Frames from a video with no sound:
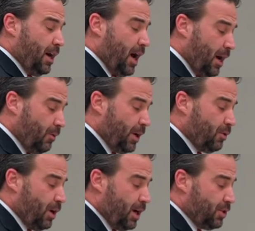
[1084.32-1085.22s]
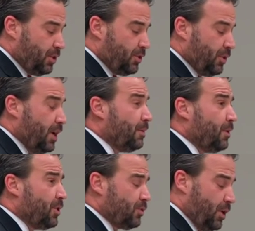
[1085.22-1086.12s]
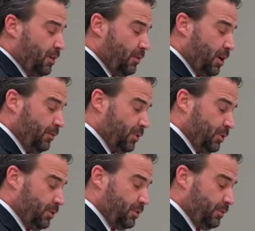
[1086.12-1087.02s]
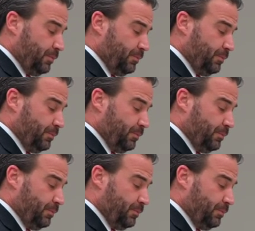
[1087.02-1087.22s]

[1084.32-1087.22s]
highway garages, and administrative offices.